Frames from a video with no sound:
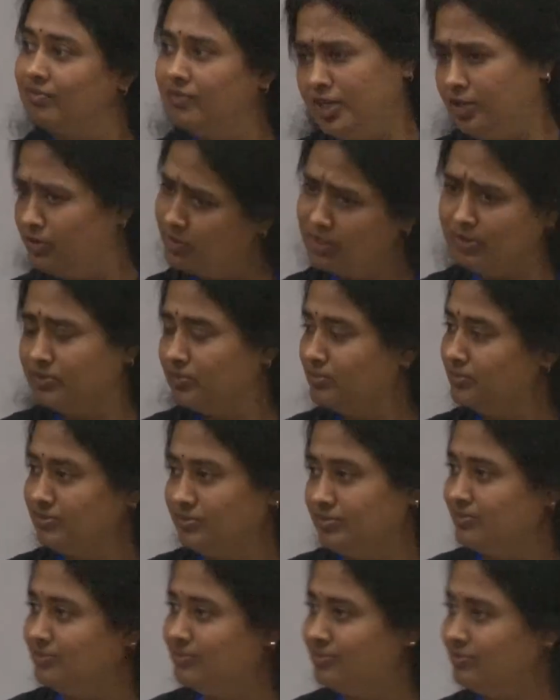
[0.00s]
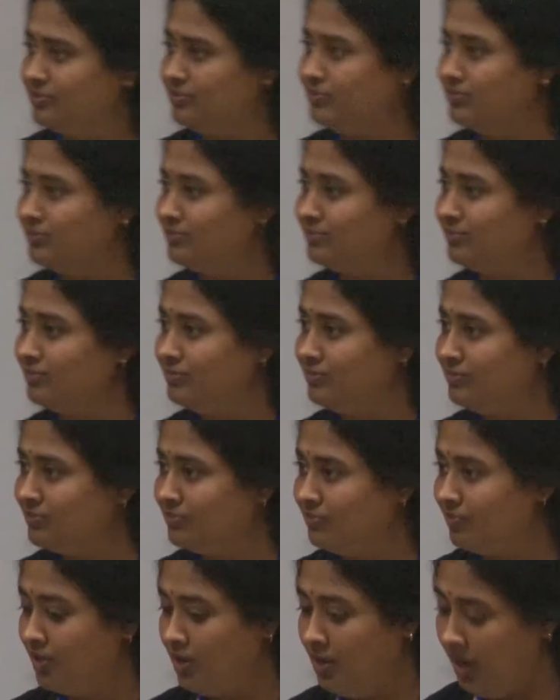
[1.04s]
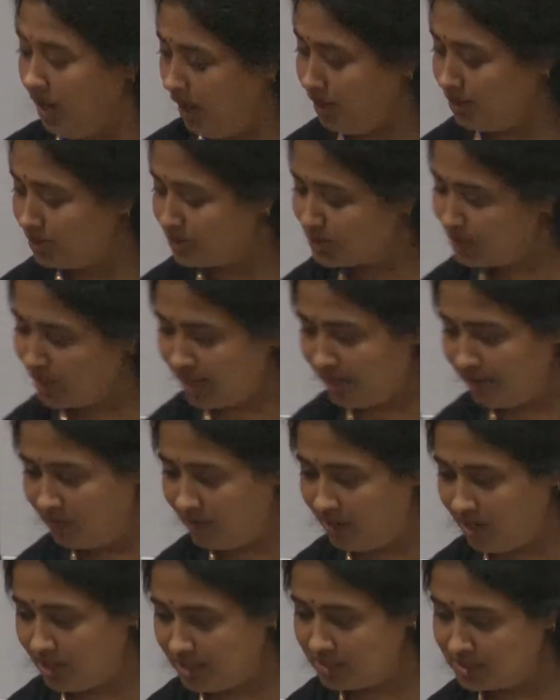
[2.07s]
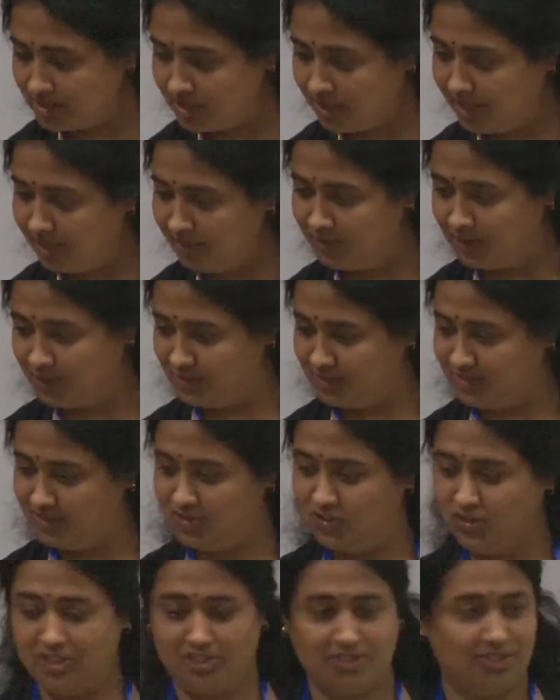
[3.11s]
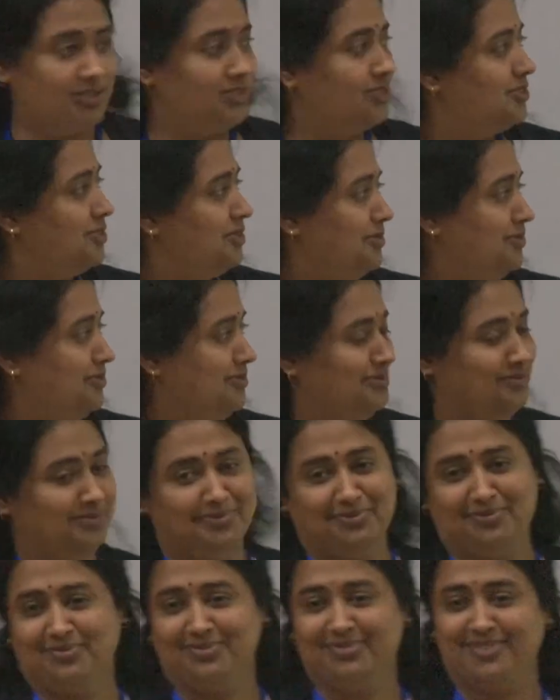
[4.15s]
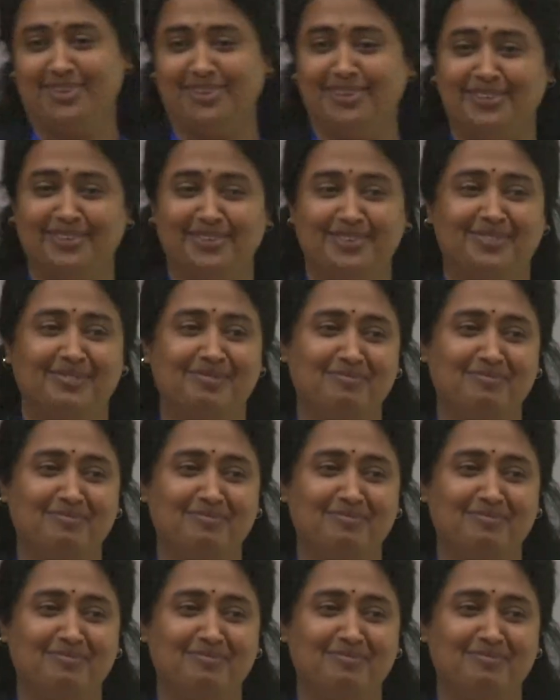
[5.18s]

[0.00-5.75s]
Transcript: yeah, You done or? Huh, so I have a last slide which is just uh,